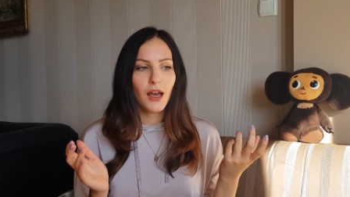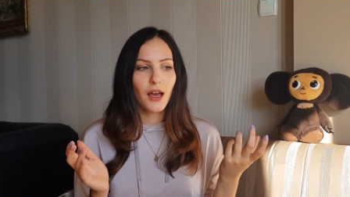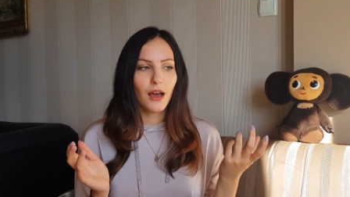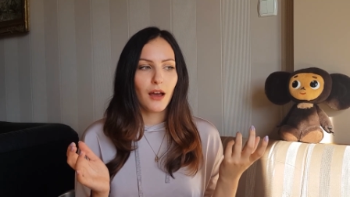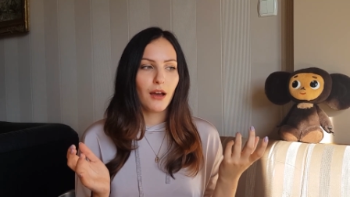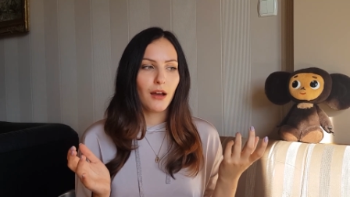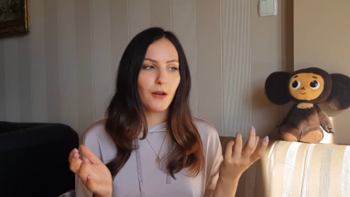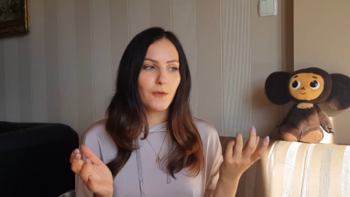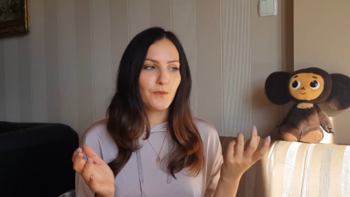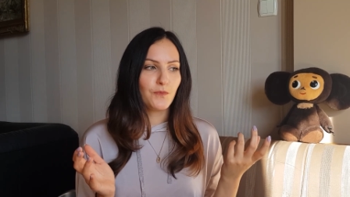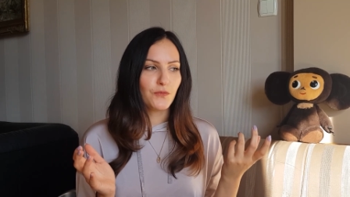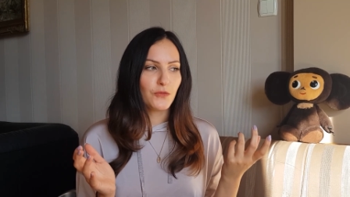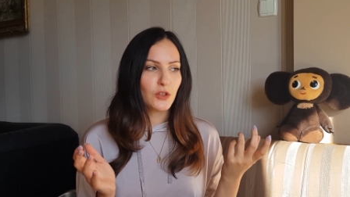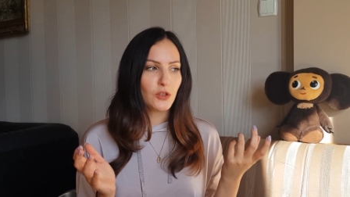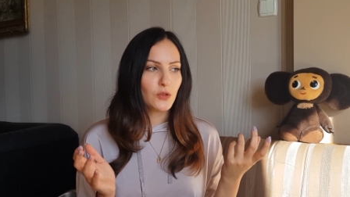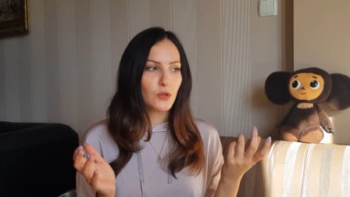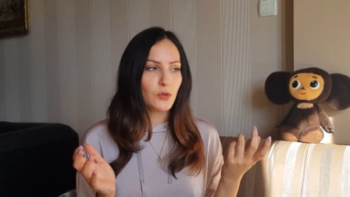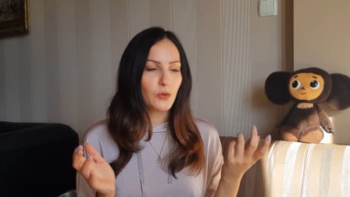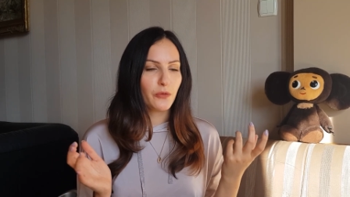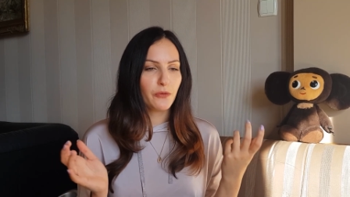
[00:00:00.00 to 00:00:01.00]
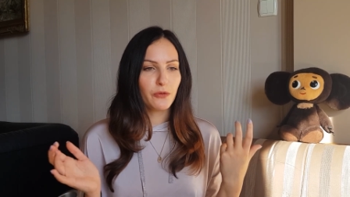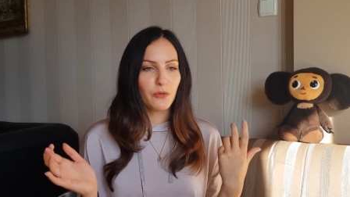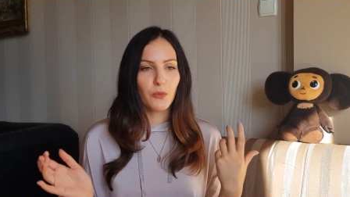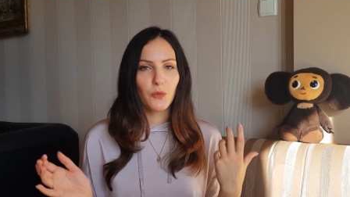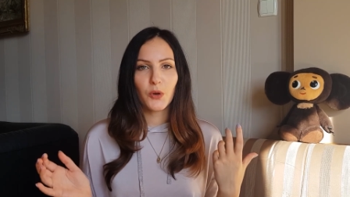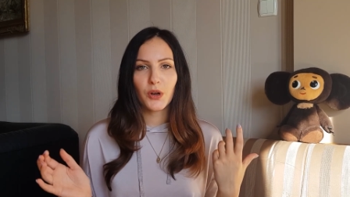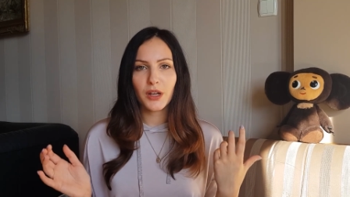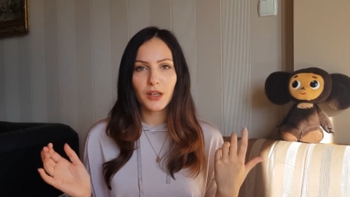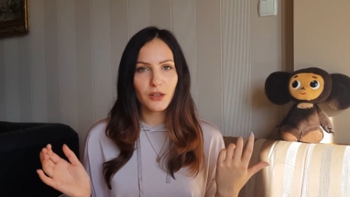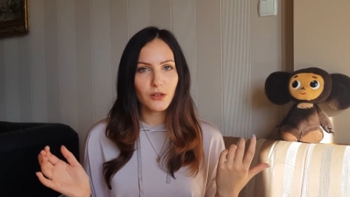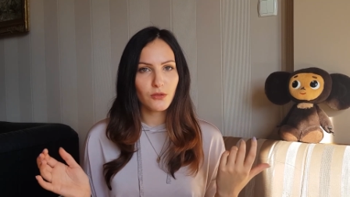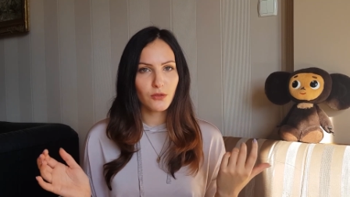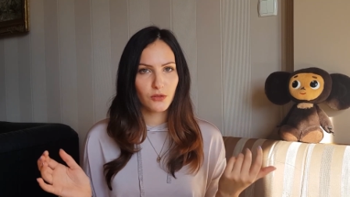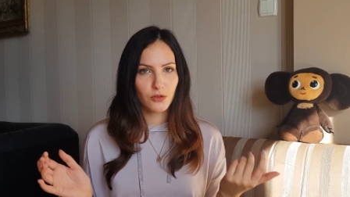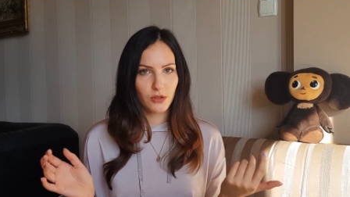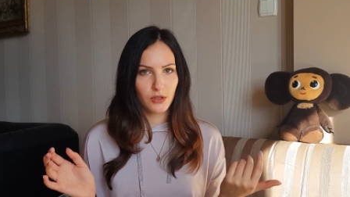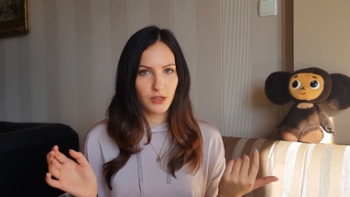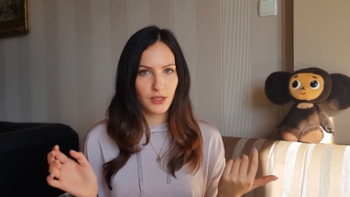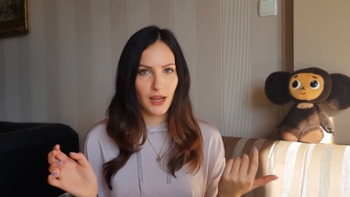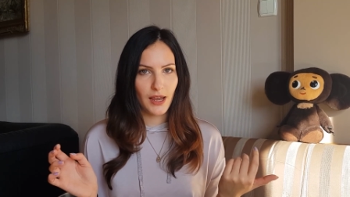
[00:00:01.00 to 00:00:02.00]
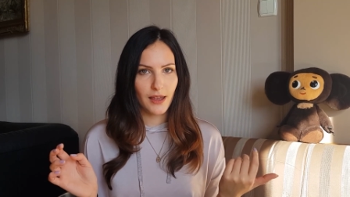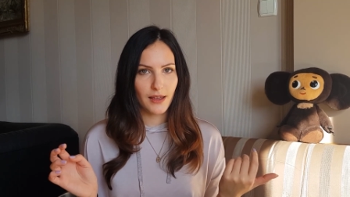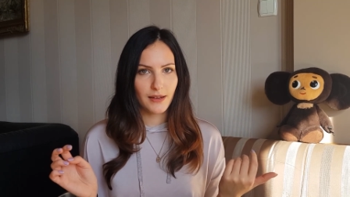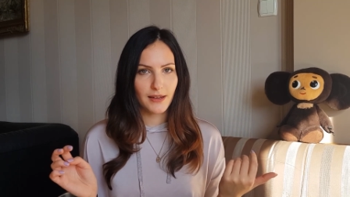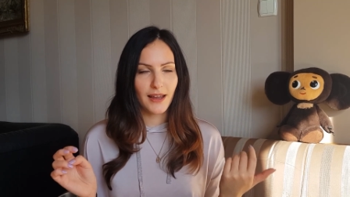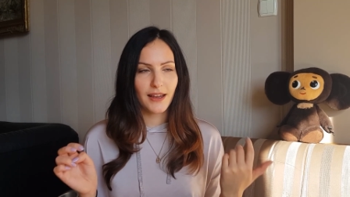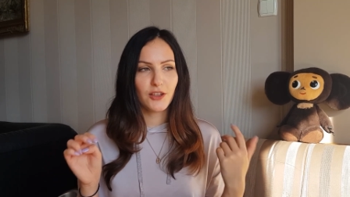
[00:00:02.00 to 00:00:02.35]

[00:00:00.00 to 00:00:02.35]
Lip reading: So from what I understand,